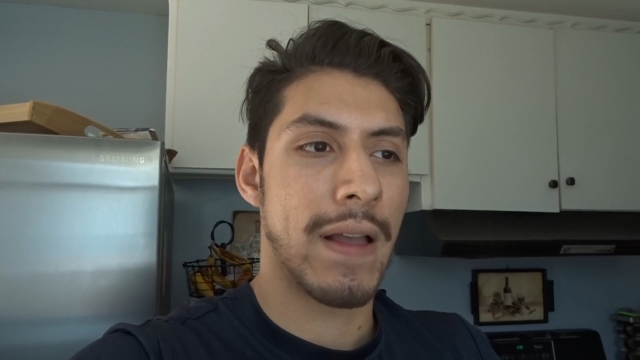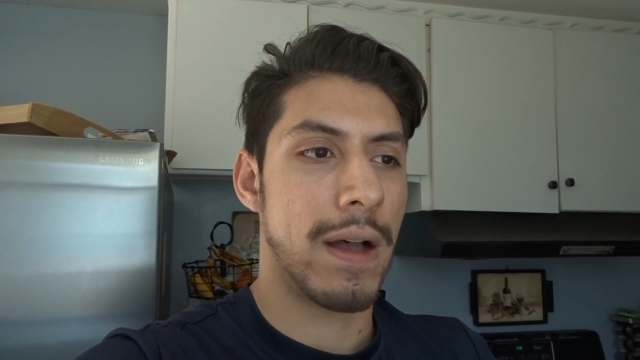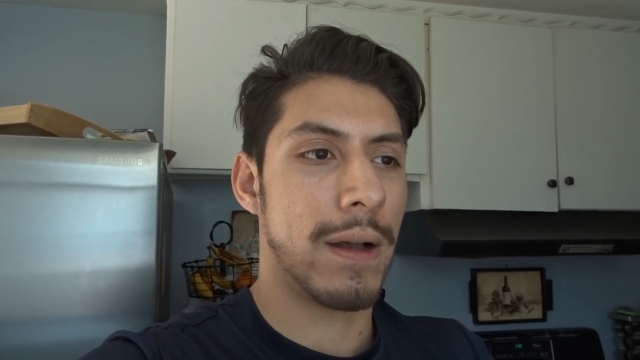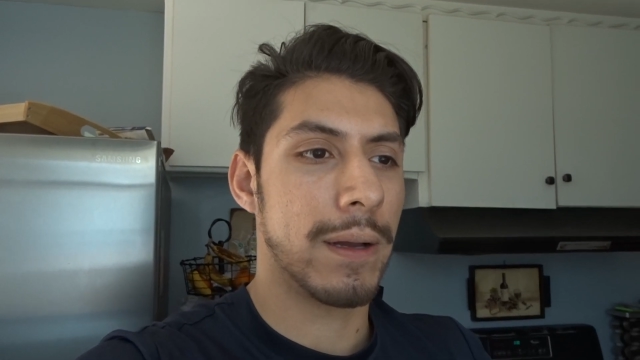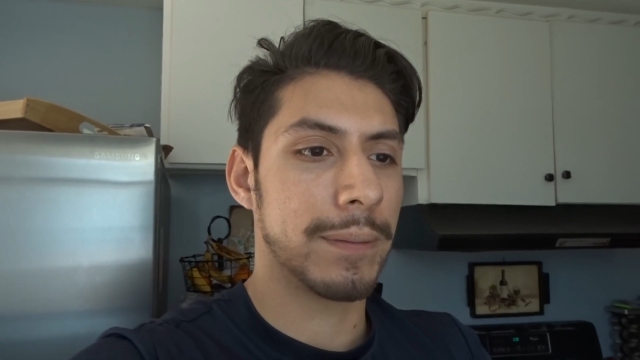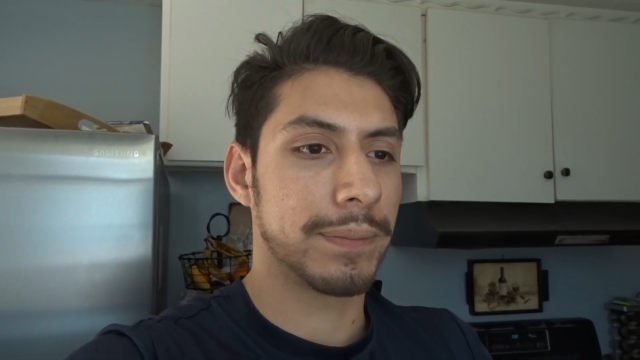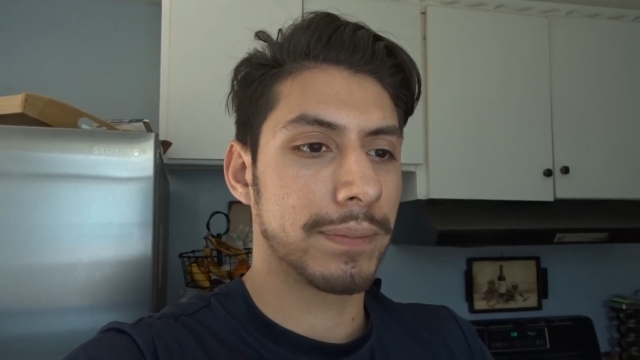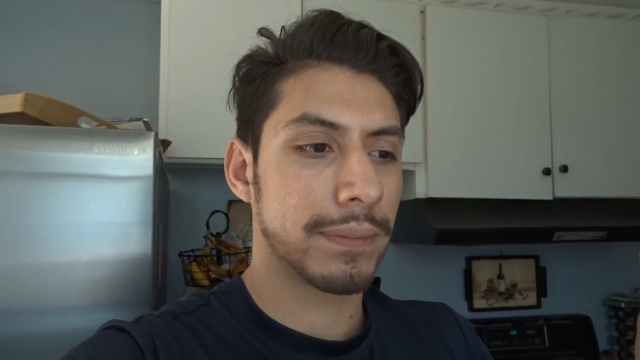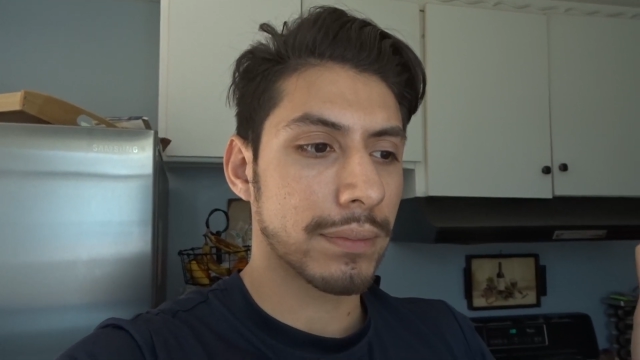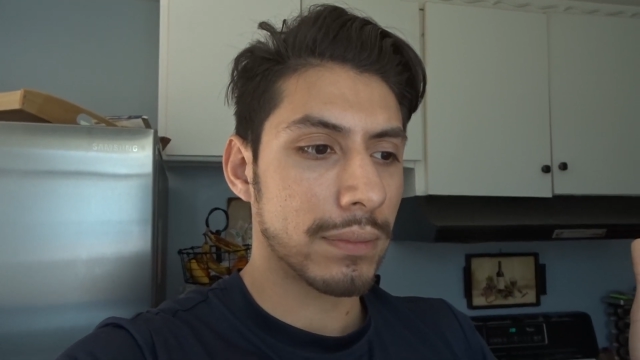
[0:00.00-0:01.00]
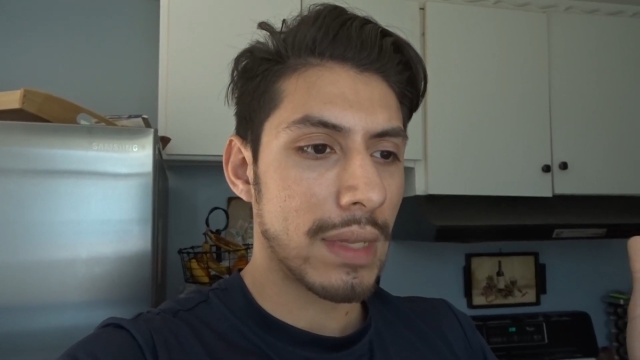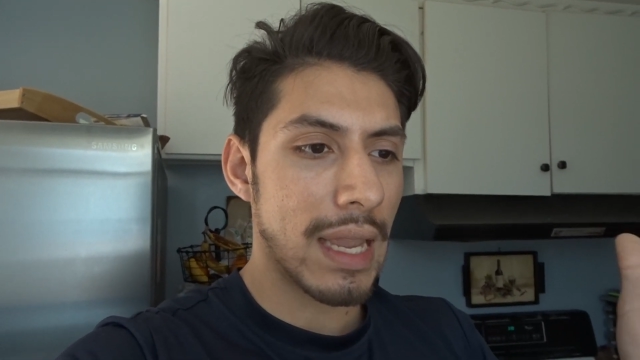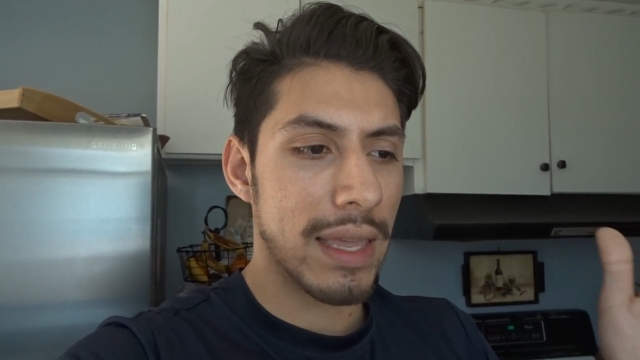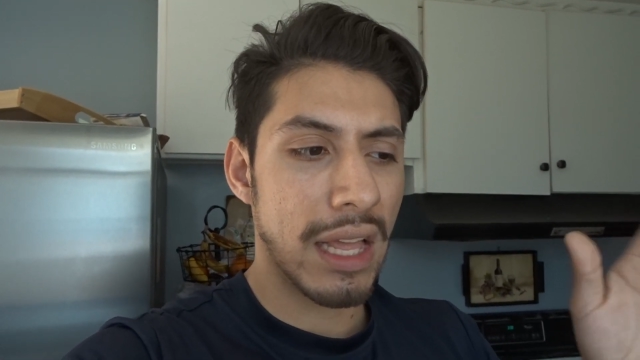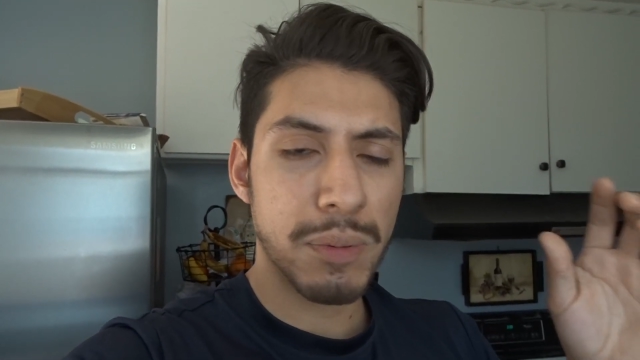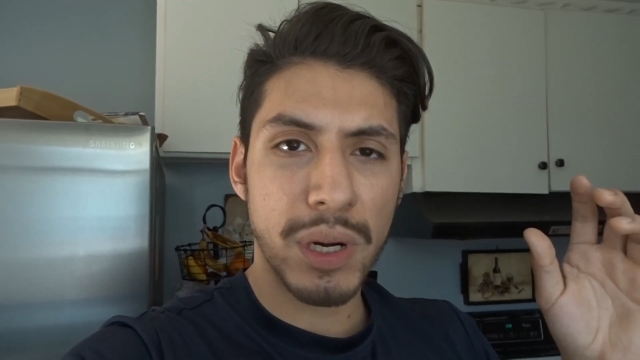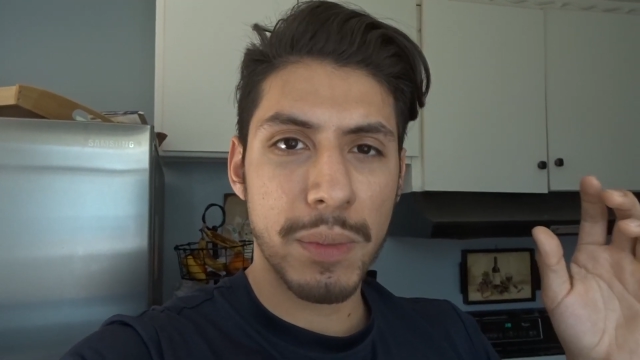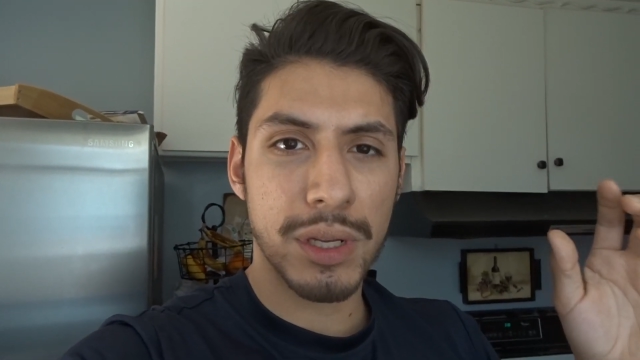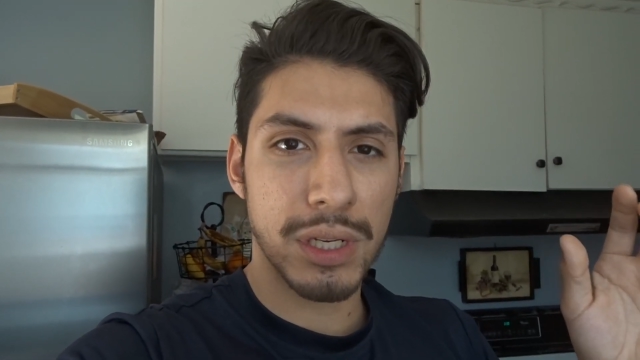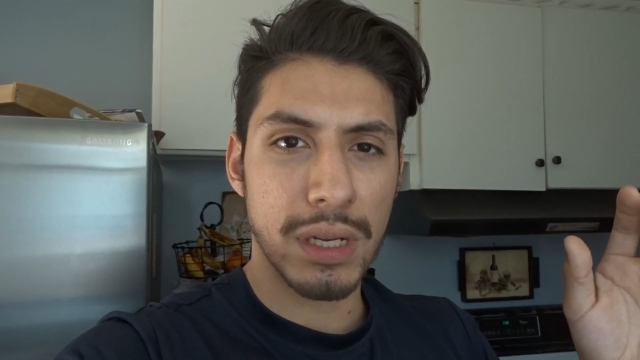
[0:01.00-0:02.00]
And that's pretty
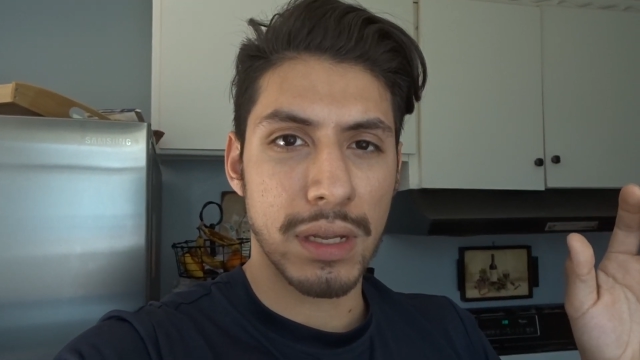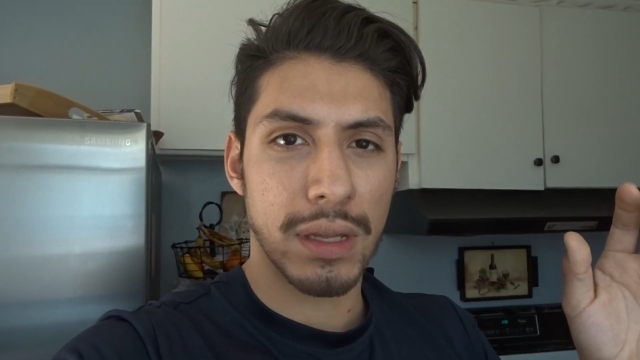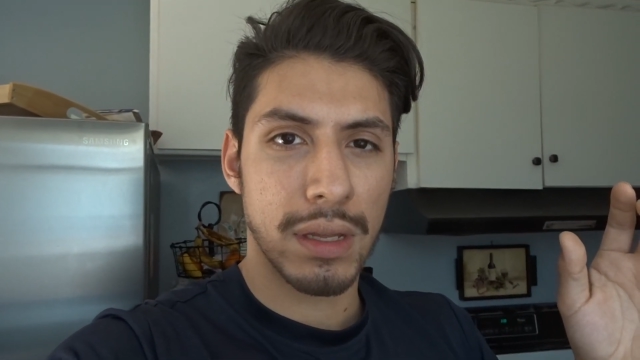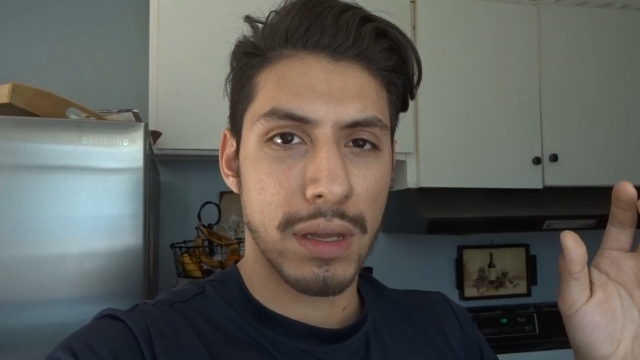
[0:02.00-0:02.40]
much it.